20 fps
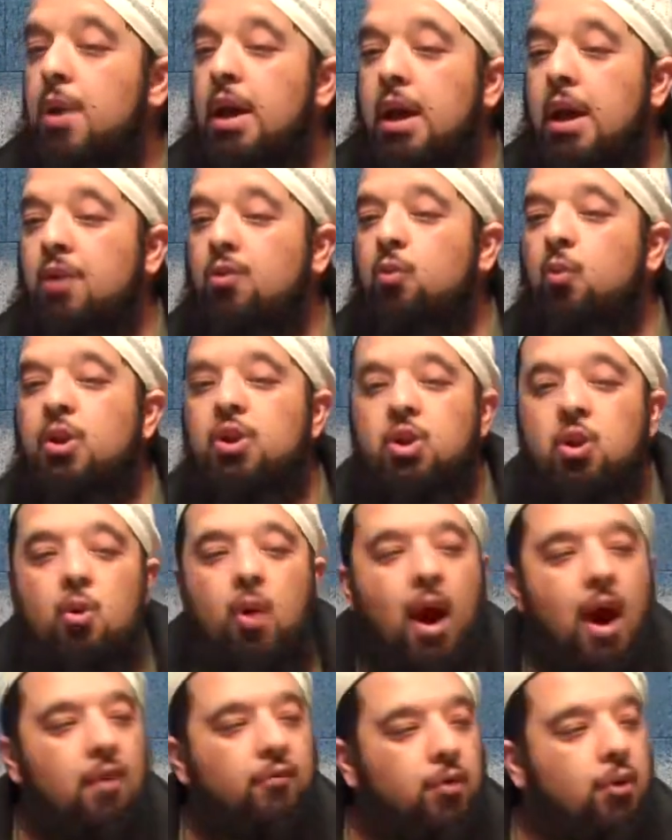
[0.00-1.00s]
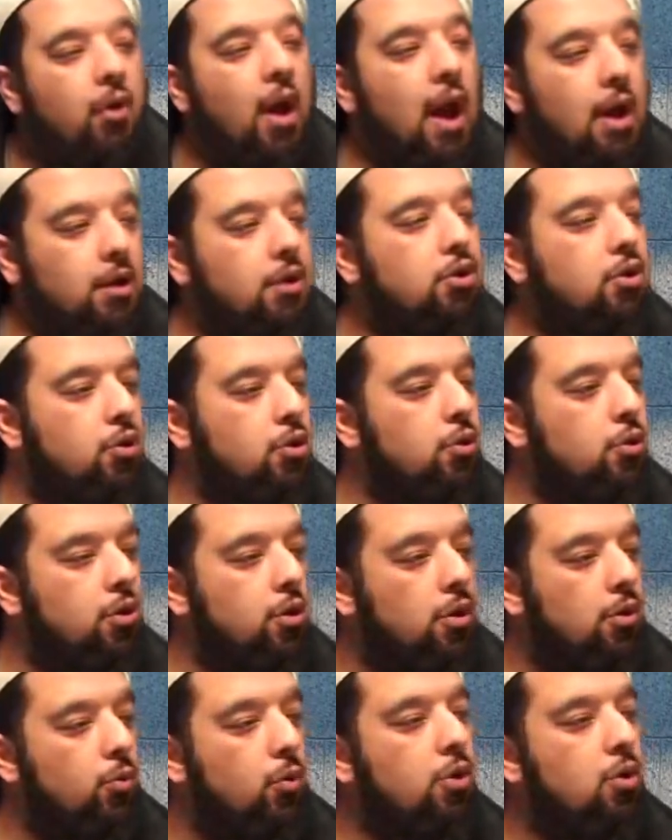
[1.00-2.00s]
Because when you have
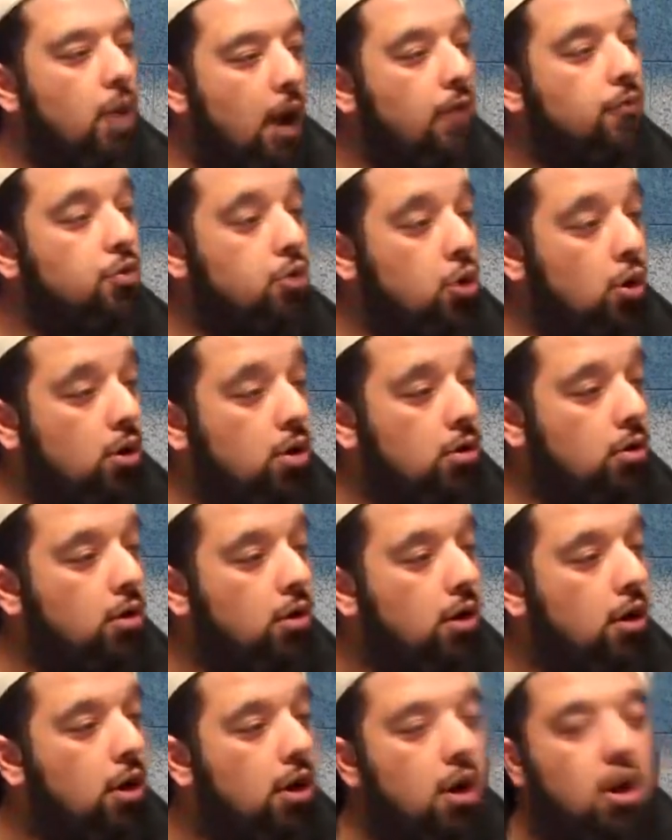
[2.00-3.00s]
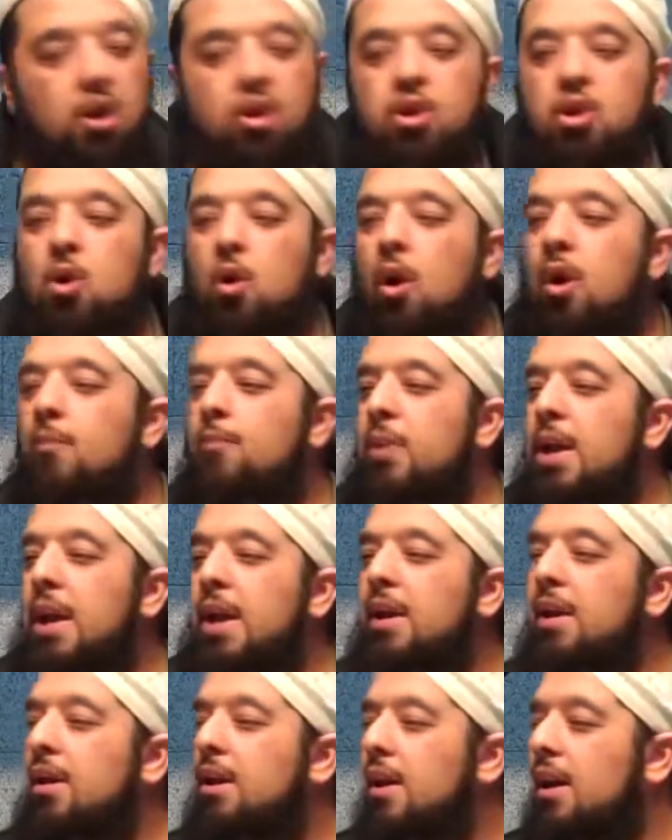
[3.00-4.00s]
gratitude, when you have shukr, you are
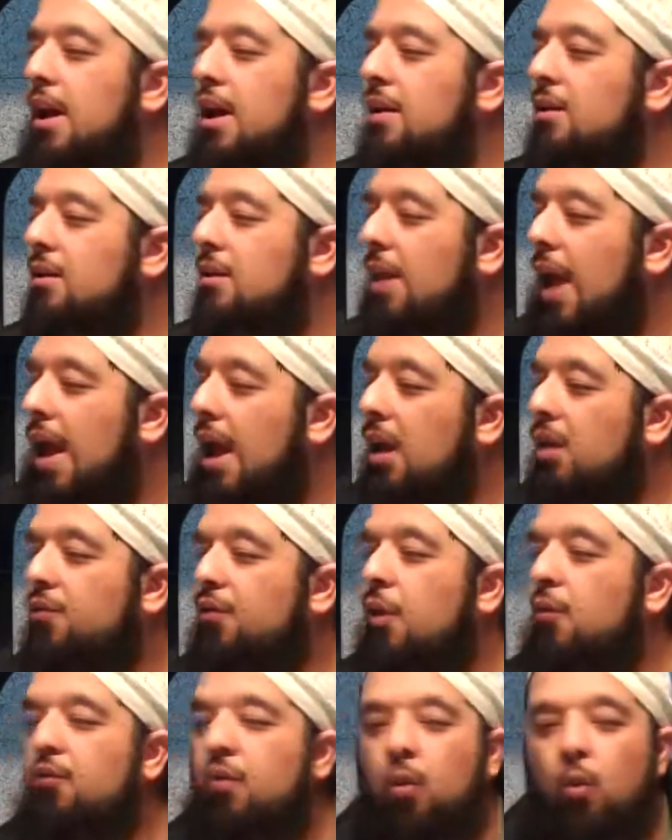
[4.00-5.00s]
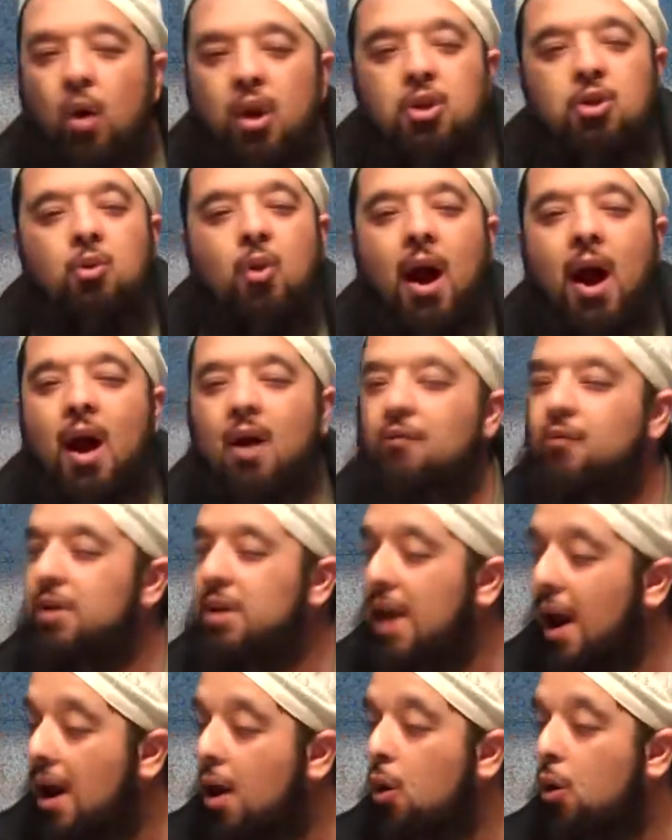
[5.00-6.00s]
being thankful for what you
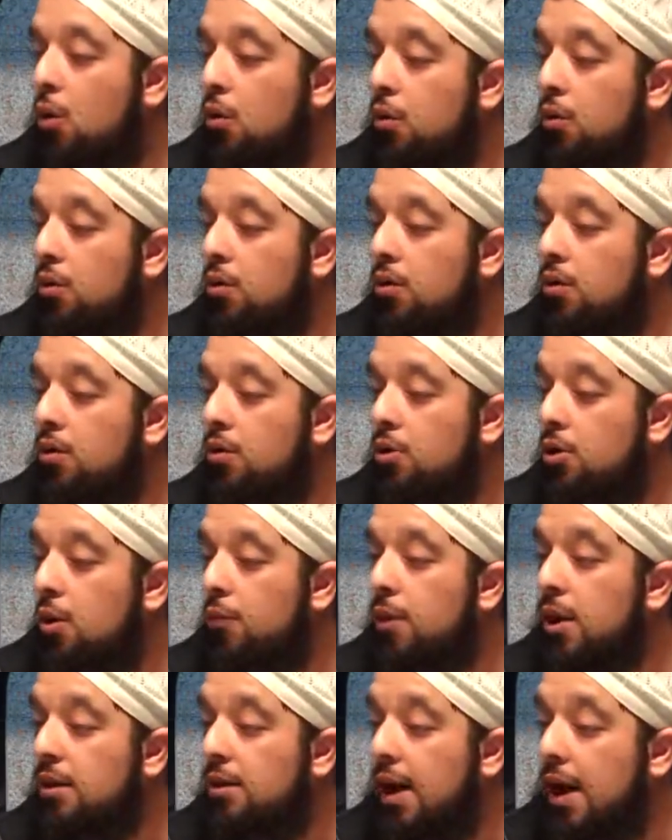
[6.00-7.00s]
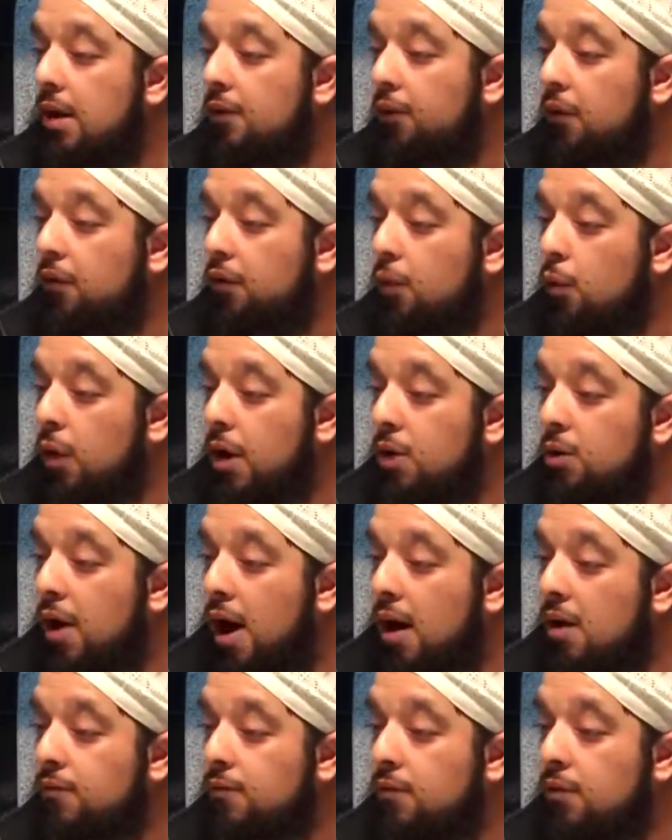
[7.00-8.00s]
have now. You're being thankful for what you
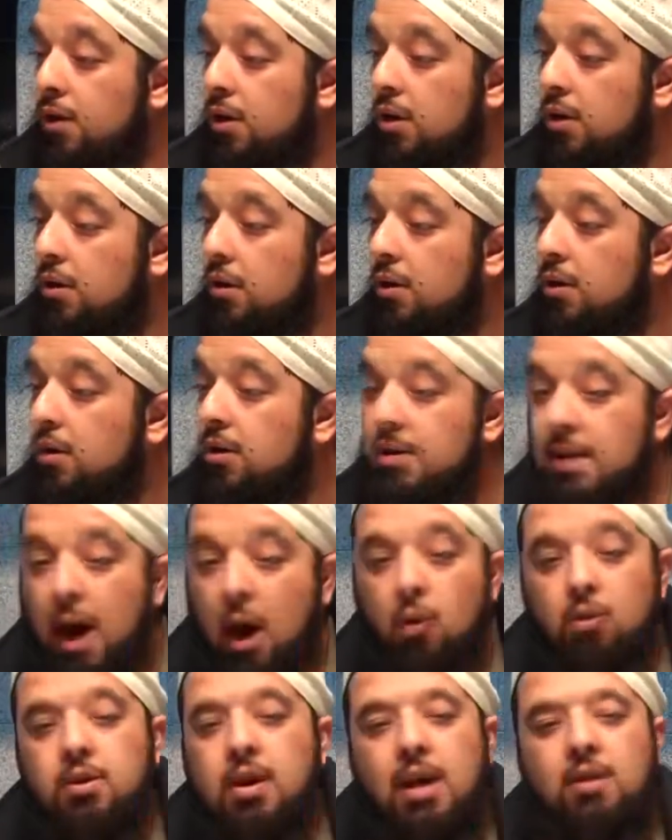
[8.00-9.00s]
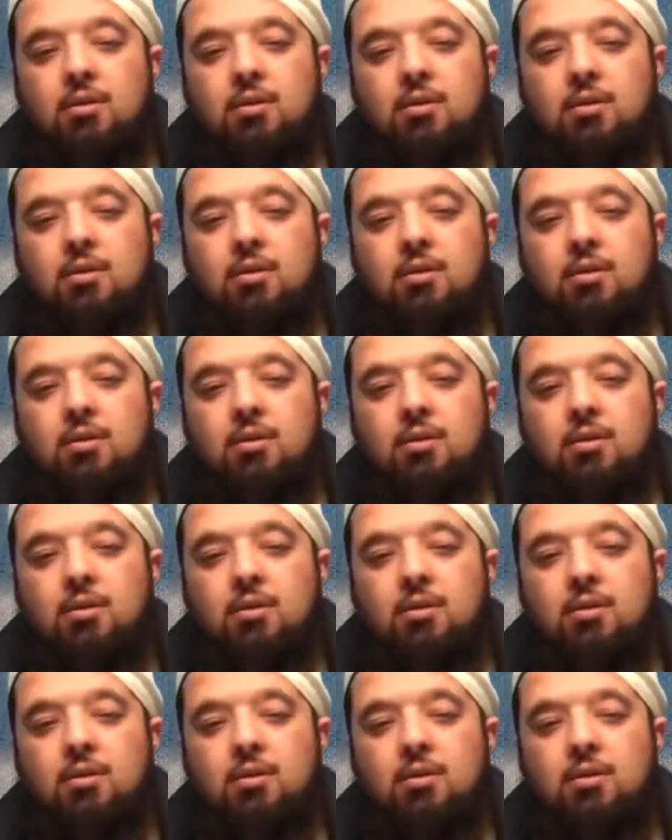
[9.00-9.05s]
have now.